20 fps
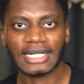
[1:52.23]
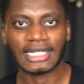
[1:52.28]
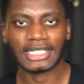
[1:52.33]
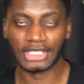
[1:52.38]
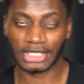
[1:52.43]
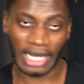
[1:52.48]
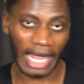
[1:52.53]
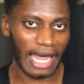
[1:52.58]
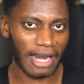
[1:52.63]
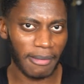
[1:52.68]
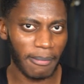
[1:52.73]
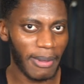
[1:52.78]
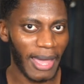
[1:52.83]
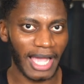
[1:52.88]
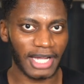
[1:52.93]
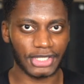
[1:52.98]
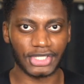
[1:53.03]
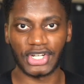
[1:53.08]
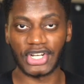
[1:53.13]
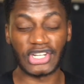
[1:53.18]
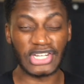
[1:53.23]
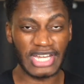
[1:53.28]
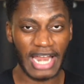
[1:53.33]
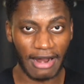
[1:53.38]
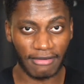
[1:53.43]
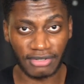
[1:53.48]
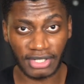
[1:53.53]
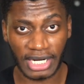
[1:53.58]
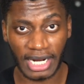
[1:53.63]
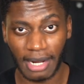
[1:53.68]
Schlotterbeck should
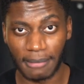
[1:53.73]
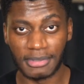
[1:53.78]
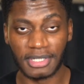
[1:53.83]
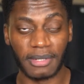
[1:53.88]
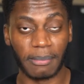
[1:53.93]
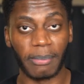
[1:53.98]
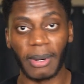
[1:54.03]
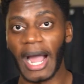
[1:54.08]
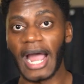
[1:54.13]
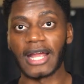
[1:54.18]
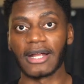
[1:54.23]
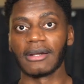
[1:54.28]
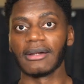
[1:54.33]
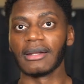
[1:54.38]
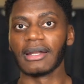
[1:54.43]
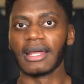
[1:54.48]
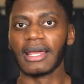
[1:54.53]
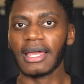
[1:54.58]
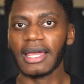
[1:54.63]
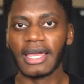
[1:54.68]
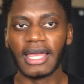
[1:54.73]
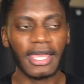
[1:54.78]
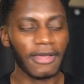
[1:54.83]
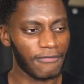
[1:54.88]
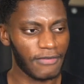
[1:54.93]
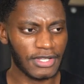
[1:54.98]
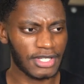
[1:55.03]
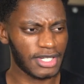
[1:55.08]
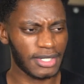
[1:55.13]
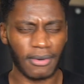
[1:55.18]
never come to Bayern
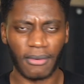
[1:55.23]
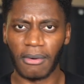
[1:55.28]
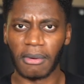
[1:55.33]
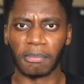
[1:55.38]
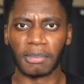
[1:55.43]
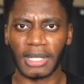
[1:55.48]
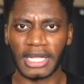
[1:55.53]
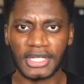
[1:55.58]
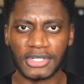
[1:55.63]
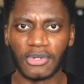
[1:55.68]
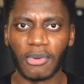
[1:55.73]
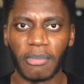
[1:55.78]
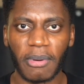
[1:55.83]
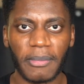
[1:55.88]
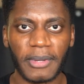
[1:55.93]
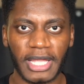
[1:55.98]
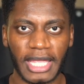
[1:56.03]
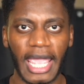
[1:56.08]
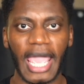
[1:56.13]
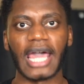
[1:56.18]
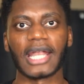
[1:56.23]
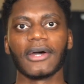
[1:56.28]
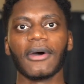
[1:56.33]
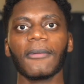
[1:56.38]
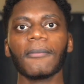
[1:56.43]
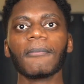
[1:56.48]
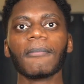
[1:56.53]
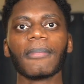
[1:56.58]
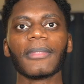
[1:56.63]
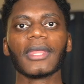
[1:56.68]
if it's to replace Upamecano.
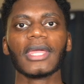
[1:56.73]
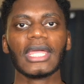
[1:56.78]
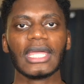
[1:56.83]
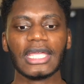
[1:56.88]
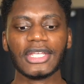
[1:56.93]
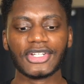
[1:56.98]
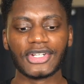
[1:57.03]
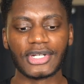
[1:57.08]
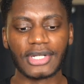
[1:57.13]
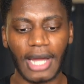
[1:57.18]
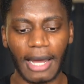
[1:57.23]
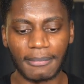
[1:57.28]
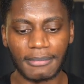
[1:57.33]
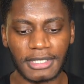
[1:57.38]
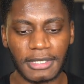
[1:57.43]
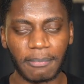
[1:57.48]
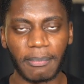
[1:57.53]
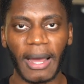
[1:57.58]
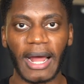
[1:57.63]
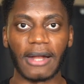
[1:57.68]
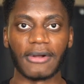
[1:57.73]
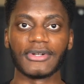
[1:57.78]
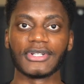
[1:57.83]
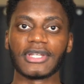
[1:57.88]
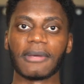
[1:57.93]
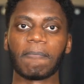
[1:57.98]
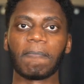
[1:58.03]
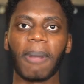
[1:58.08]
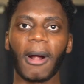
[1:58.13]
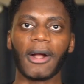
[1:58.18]
He should come to Bayern
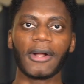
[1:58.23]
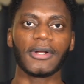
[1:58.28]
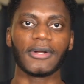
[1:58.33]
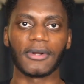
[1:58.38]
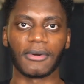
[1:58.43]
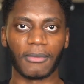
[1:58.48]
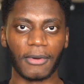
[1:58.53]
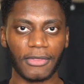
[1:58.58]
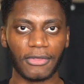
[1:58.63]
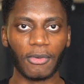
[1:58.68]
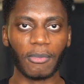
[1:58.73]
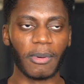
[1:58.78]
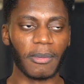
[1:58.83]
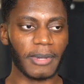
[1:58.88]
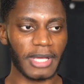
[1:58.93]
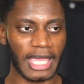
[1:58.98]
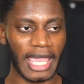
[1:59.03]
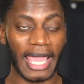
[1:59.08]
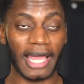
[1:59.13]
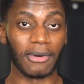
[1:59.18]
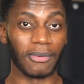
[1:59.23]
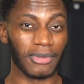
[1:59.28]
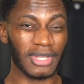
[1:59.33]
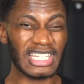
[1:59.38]
to partner with Upamecano.